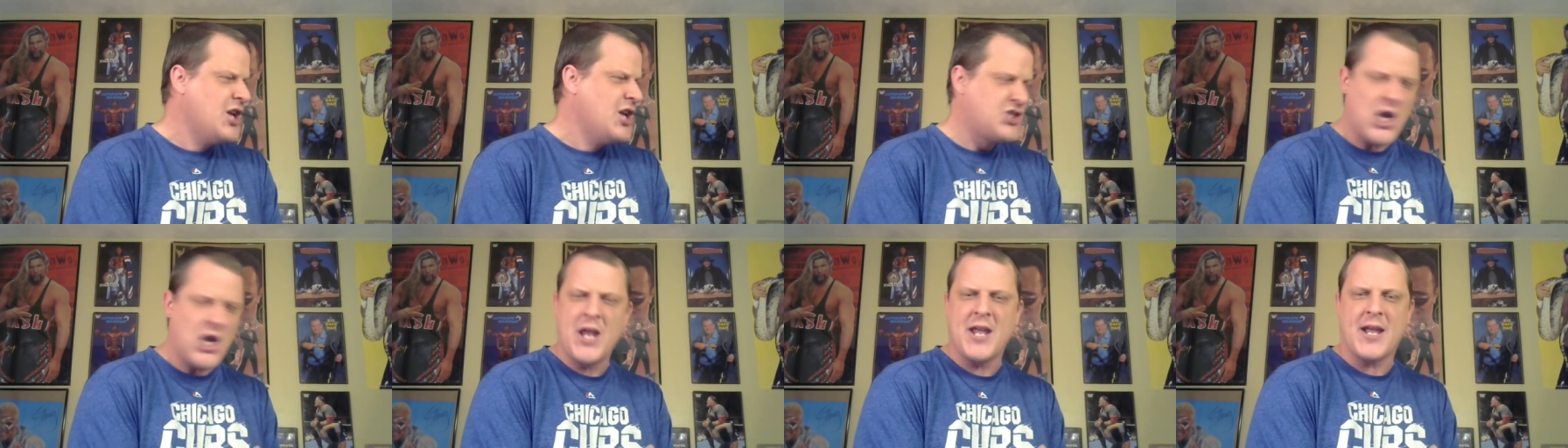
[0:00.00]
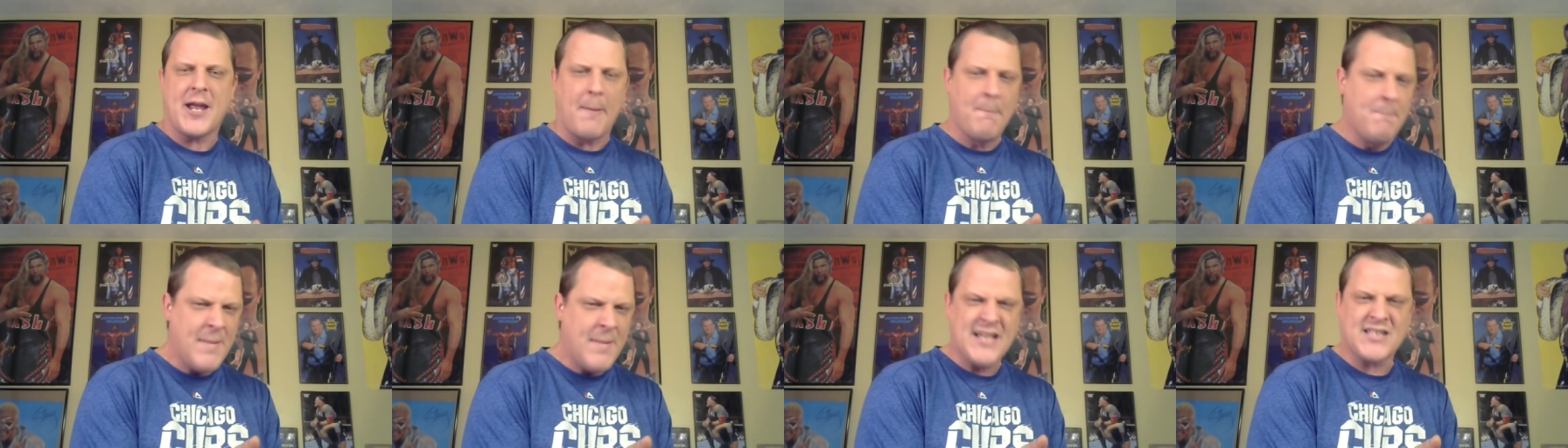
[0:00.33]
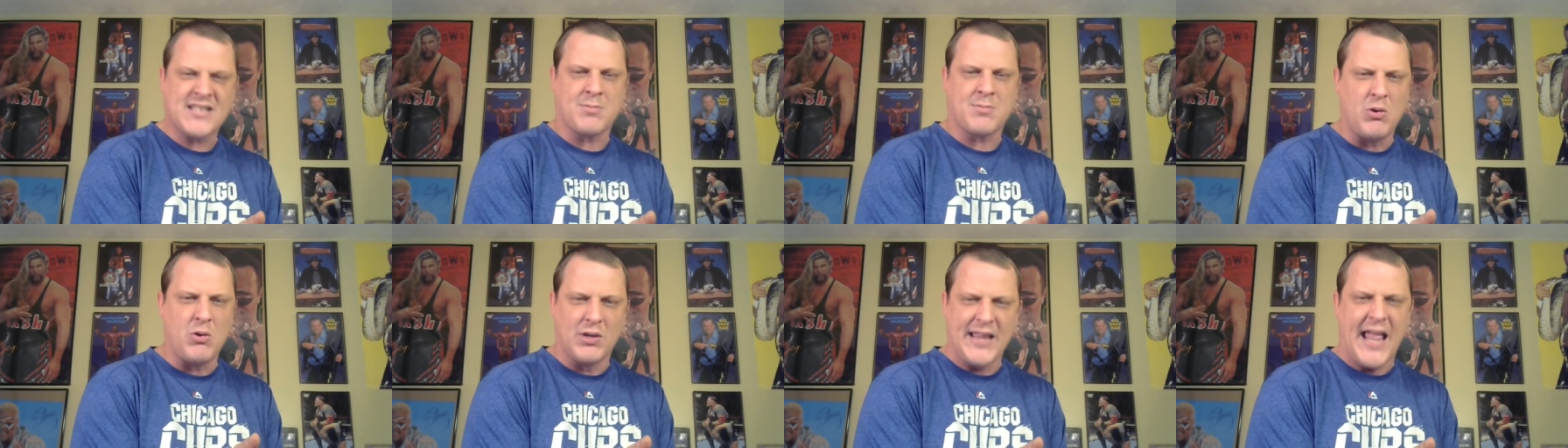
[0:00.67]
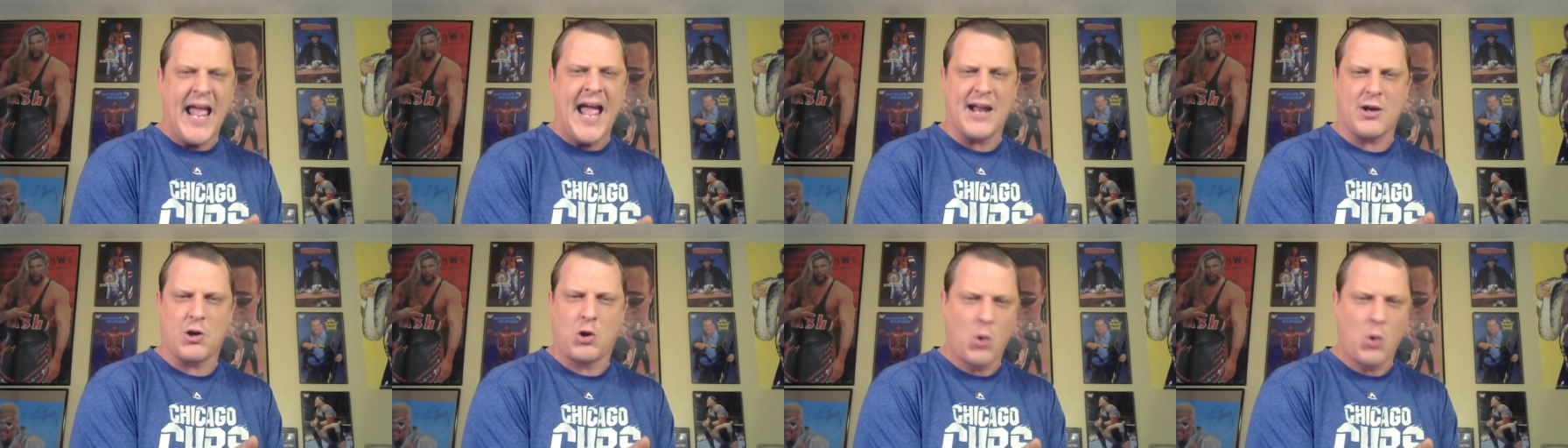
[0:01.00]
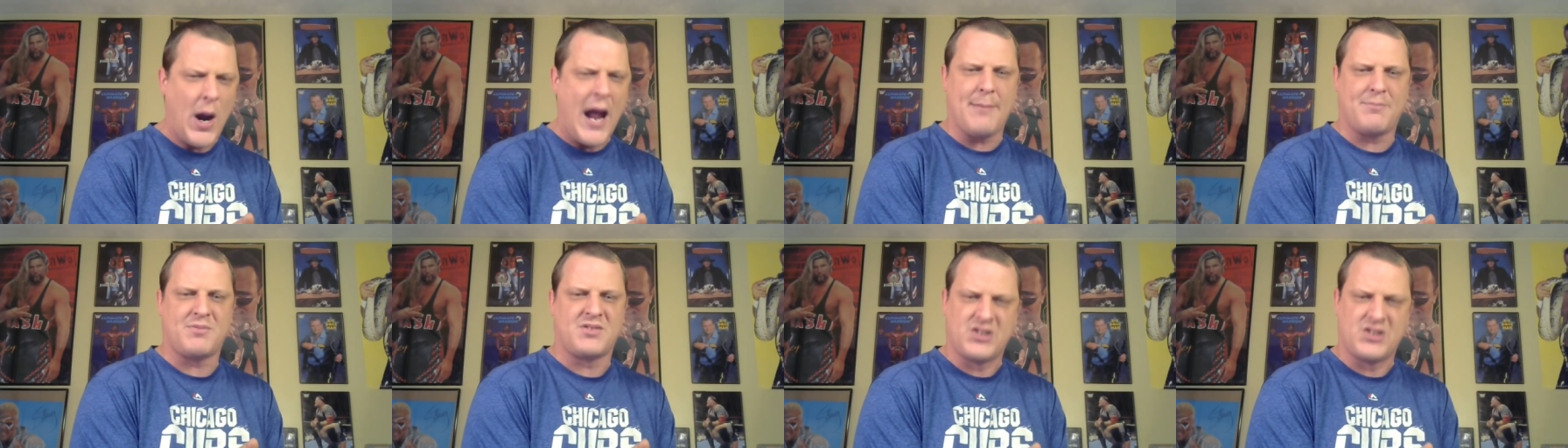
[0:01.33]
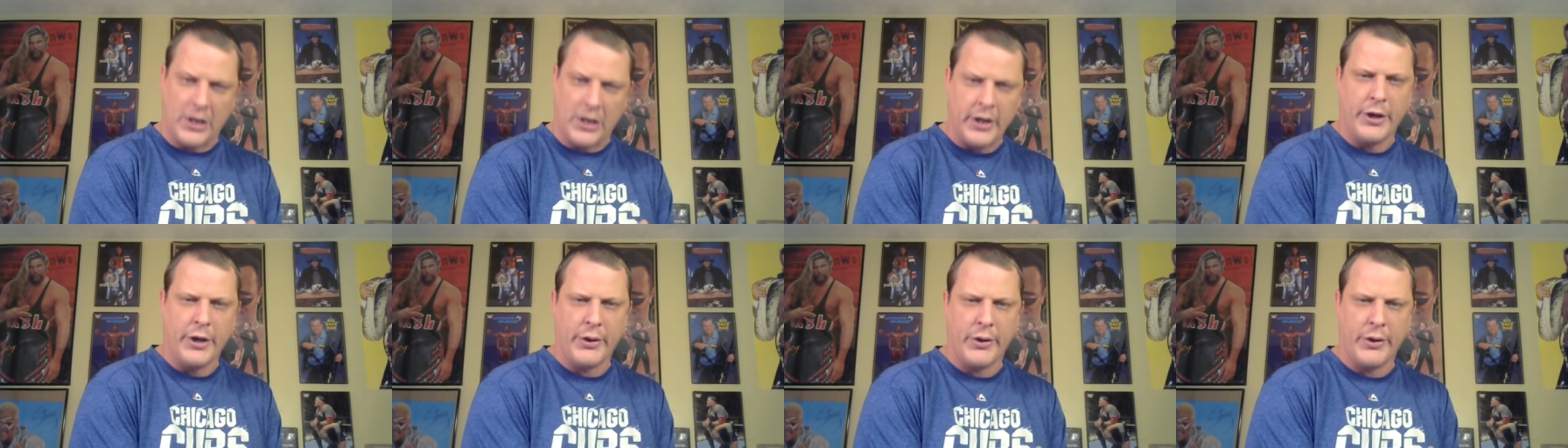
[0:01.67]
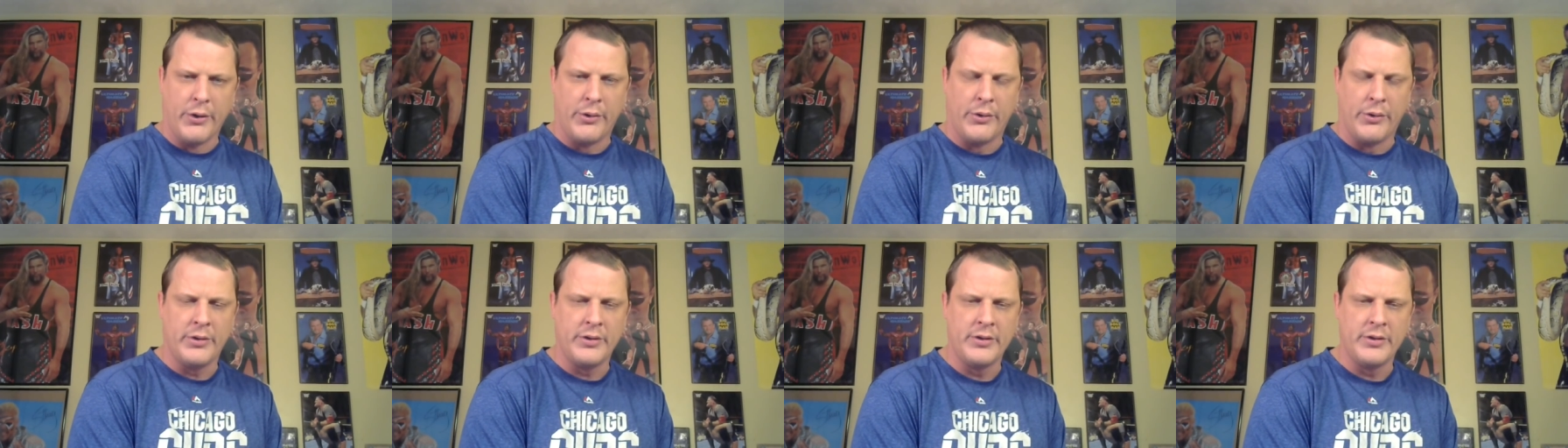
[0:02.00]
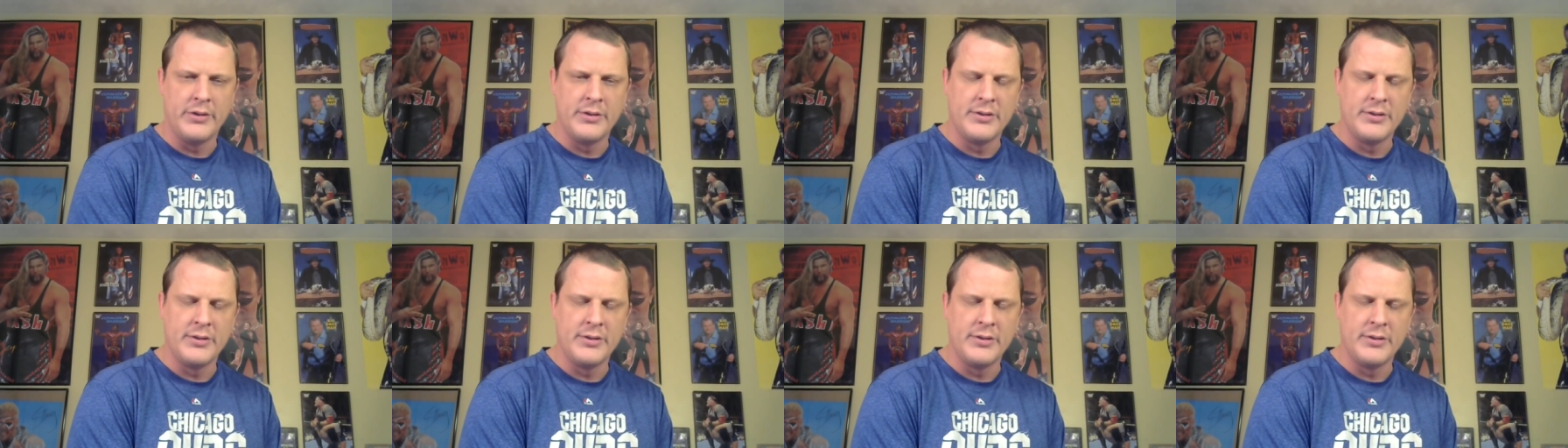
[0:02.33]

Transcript: So you can miss me with that crap too.